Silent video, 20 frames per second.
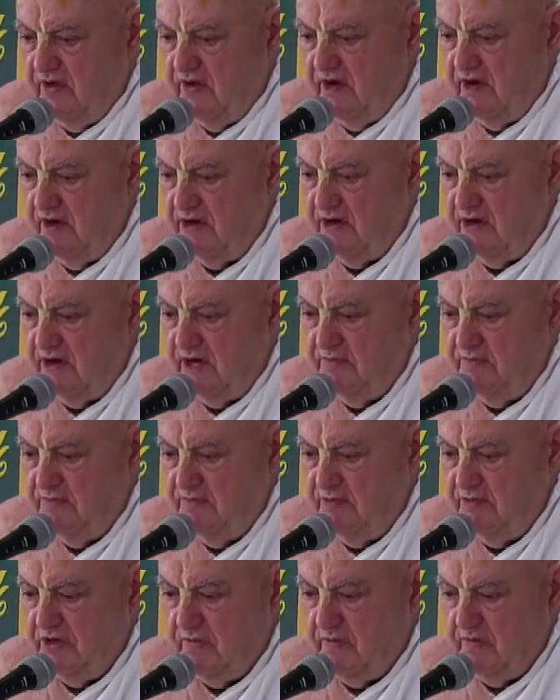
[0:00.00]
And finally, when
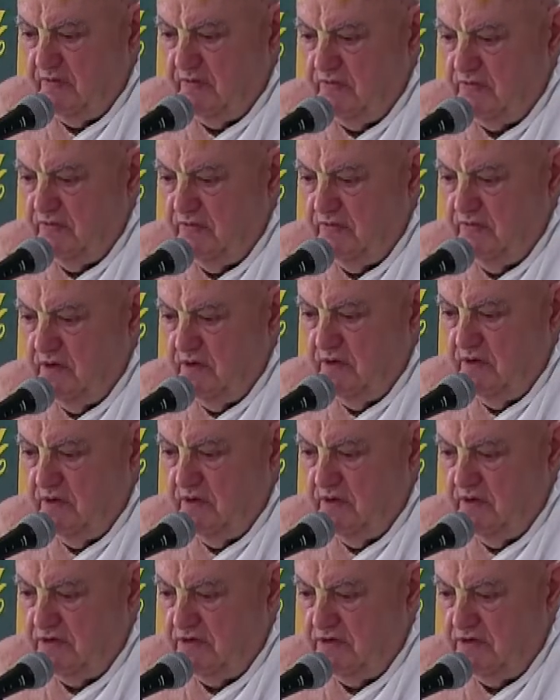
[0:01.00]
I did become
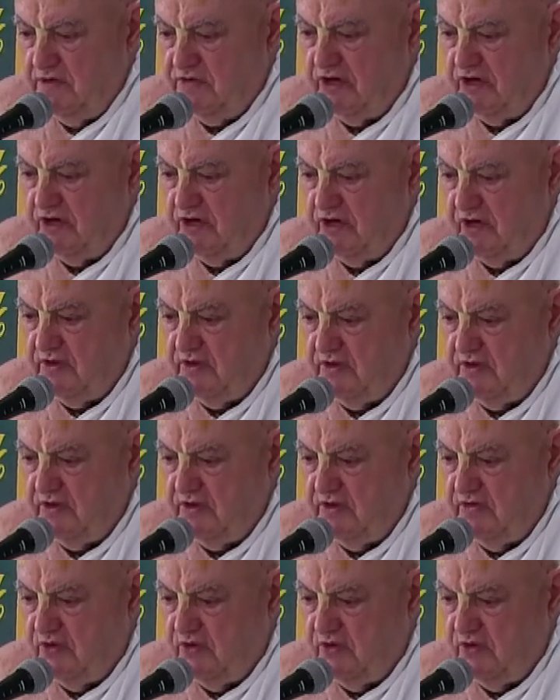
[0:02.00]
associated with the